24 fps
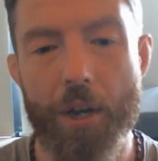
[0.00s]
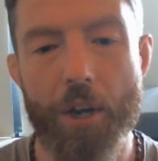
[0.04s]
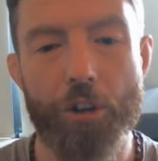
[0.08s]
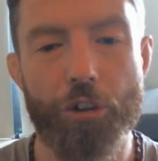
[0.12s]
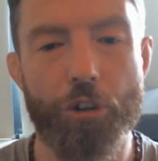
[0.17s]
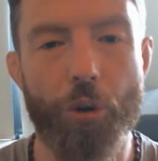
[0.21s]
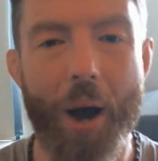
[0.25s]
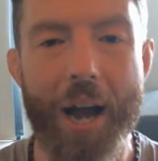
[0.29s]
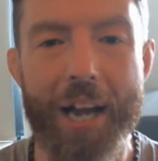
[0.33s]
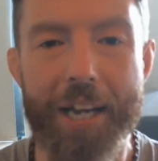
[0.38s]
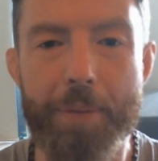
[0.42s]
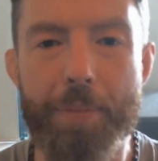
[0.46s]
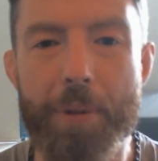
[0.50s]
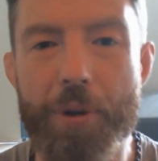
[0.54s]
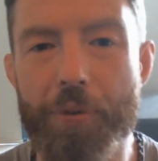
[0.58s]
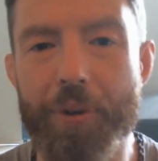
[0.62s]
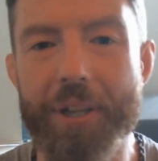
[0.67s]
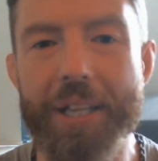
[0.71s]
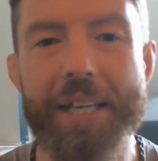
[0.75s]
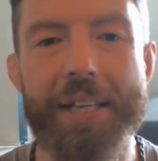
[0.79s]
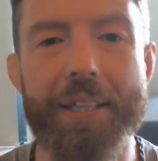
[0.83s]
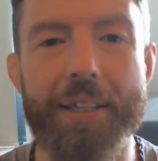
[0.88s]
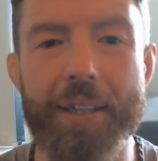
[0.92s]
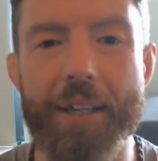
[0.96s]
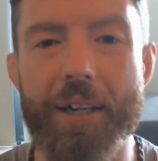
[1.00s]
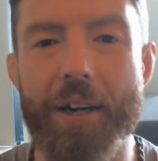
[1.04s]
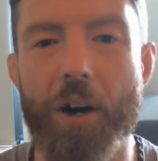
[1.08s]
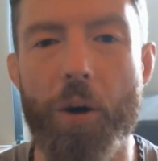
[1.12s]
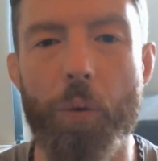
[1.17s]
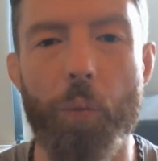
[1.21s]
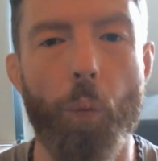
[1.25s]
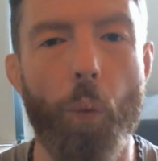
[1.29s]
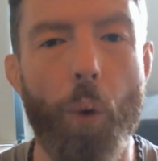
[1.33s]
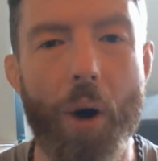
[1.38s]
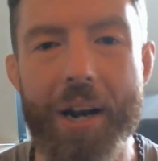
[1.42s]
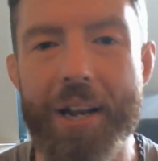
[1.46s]
So I can be really clear
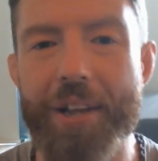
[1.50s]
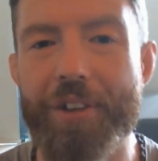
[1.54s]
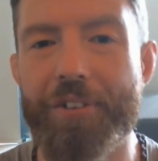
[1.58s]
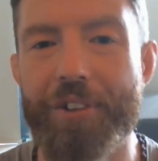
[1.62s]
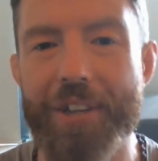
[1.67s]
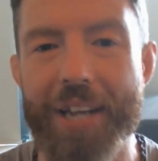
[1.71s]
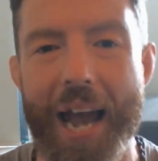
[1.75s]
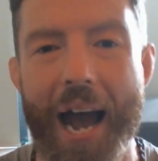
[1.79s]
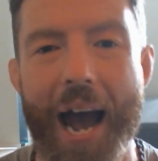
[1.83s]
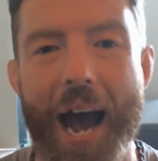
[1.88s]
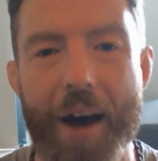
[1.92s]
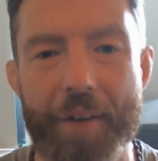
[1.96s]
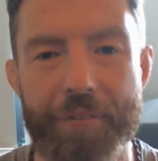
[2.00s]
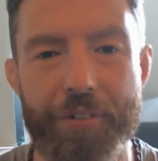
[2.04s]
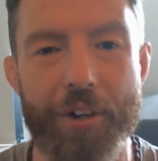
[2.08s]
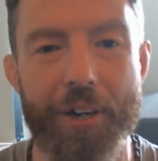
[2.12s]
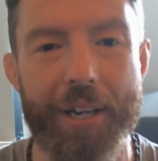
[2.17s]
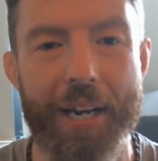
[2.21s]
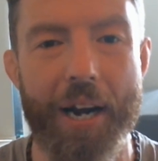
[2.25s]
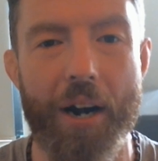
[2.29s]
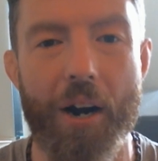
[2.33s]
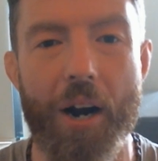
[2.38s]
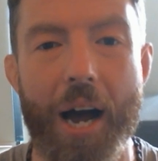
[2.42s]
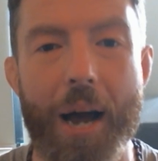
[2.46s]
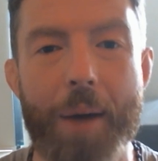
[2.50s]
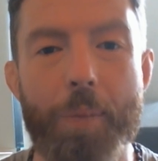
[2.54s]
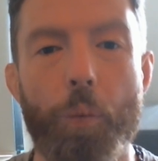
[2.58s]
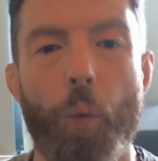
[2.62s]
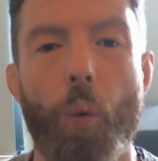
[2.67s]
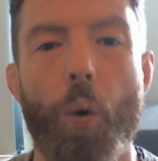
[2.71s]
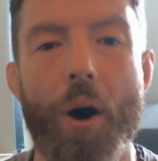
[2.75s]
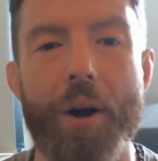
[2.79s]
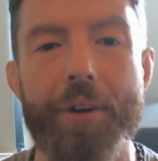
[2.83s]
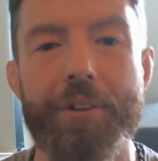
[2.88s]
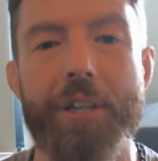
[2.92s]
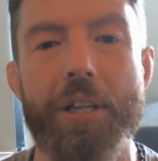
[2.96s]
on what is the aftercare I'm
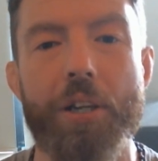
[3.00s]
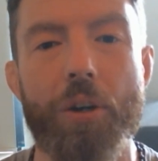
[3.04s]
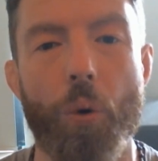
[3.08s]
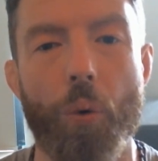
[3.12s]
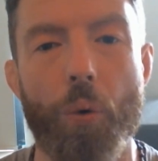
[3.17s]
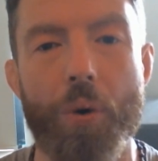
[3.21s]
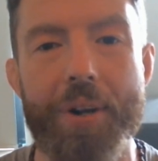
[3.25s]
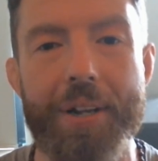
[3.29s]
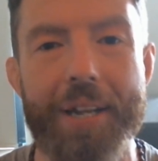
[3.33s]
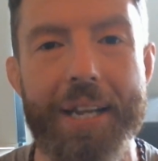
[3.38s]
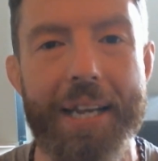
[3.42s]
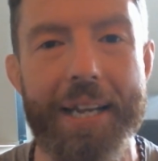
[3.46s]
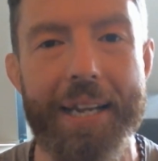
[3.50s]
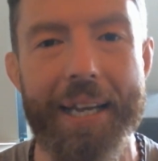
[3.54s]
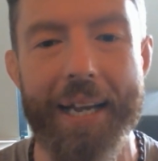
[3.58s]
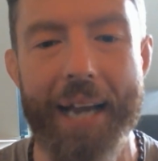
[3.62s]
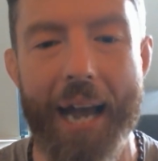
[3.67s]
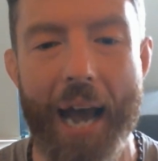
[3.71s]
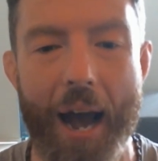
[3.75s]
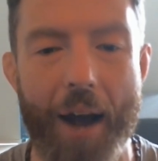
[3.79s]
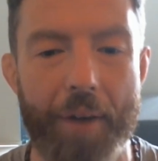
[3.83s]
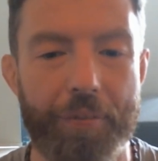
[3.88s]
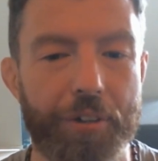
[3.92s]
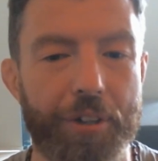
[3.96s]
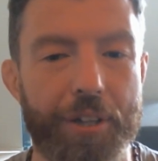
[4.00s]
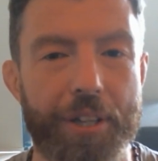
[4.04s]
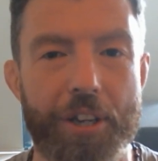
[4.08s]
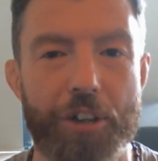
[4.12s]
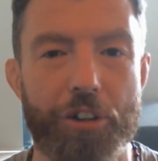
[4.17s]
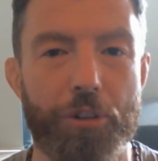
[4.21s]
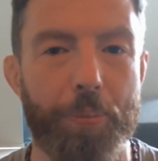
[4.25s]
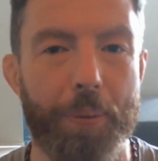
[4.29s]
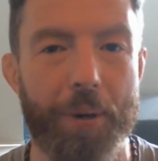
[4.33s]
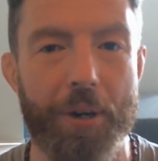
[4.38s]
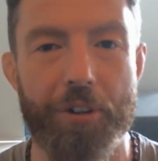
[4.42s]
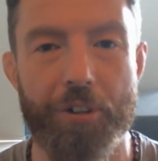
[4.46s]
wanting or needing after the
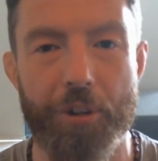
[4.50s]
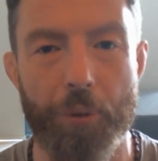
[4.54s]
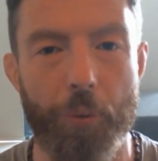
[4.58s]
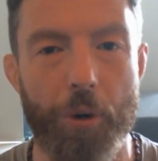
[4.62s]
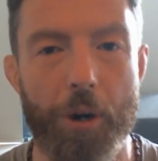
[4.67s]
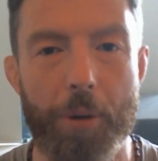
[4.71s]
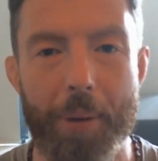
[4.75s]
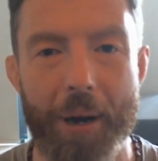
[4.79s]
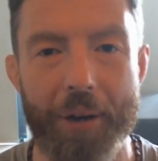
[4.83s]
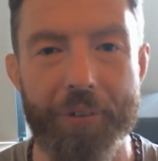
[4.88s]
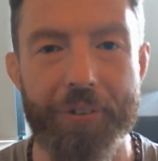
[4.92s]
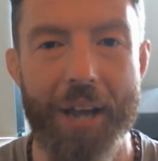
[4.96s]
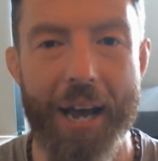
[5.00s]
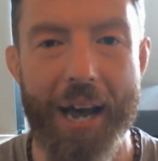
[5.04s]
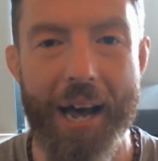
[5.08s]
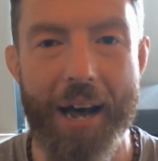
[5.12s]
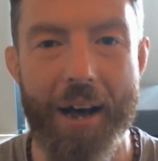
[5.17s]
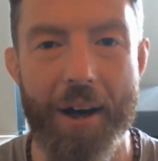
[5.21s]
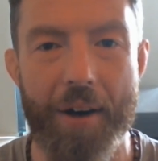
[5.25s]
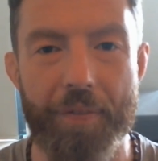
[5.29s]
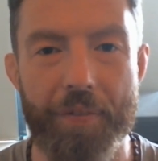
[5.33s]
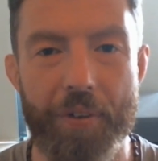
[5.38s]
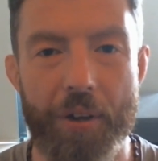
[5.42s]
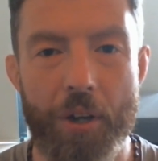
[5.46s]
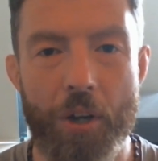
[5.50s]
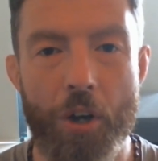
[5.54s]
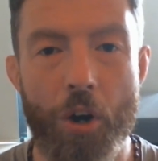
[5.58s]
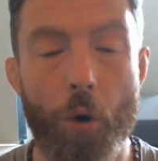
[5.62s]
experience that we're about to have.